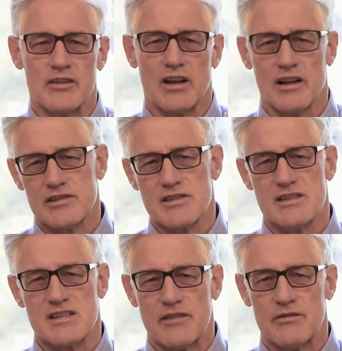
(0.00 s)

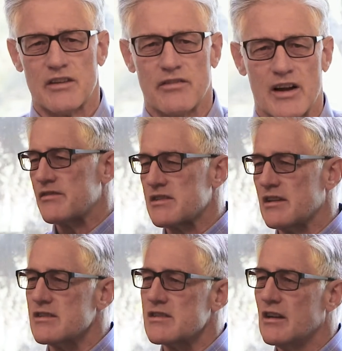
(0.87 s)

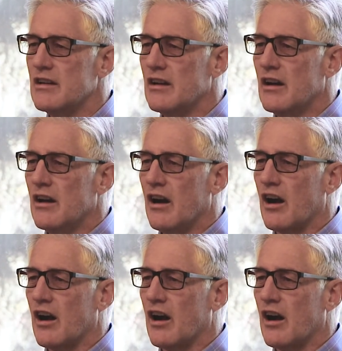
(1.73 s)
$11.75.